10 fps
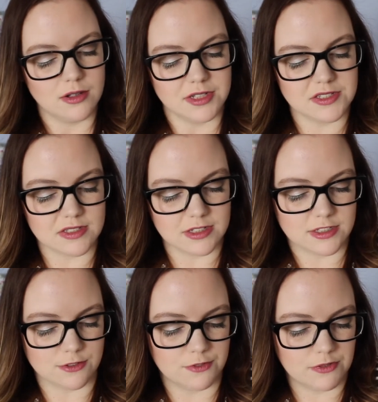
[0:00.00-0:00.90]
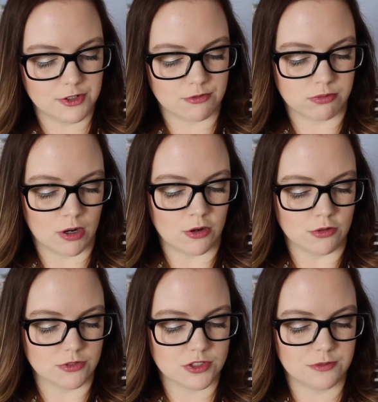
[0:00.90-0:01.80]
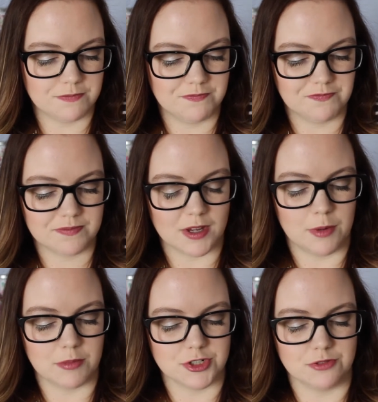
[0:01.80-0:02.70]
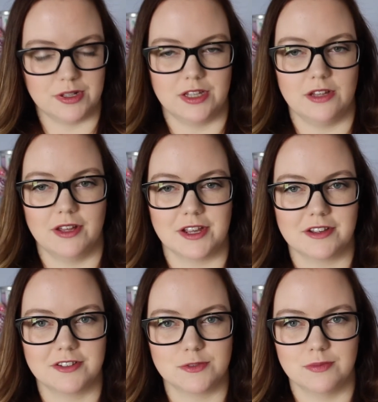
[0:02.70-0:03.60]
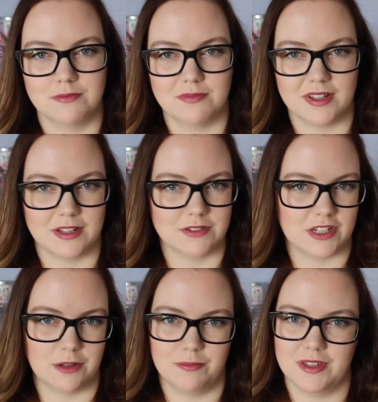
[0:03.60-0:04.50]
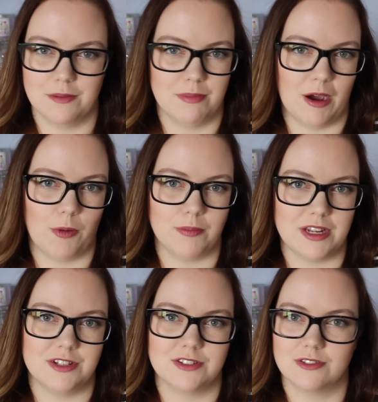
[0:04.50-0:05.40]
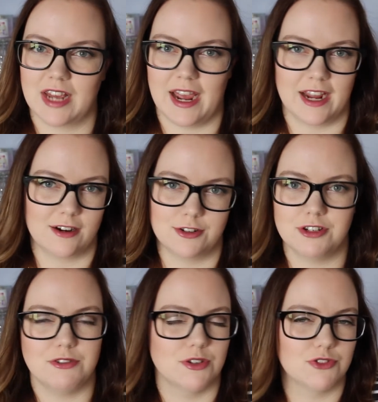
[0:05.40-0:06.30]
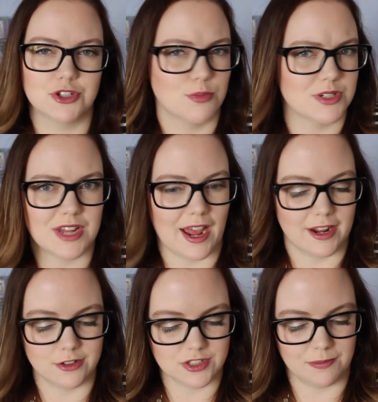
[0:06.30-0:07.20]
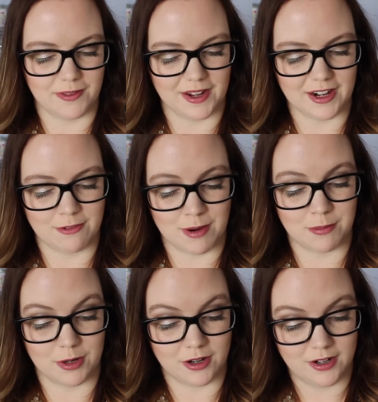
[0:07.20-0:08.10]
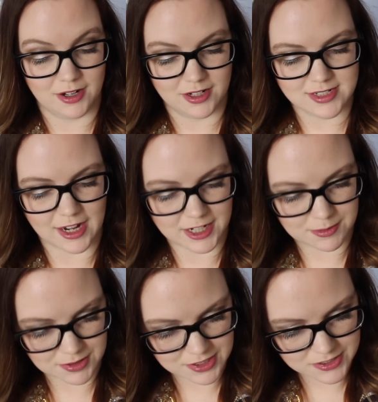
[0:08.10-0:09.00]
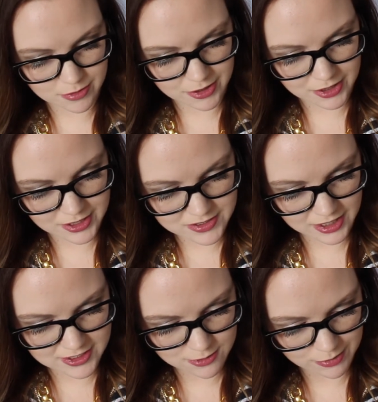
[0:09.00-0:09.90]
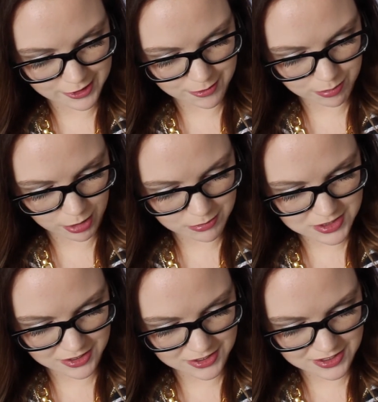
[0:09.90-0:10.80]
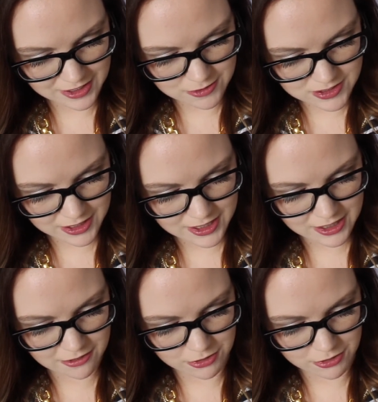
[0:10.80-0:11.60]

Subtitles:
This is Vivid Rose. I remember doing the I think it was the About Me tag or new YouTuber tag or something. And I remember talking about this one and it's got some weird bumps on the outside now.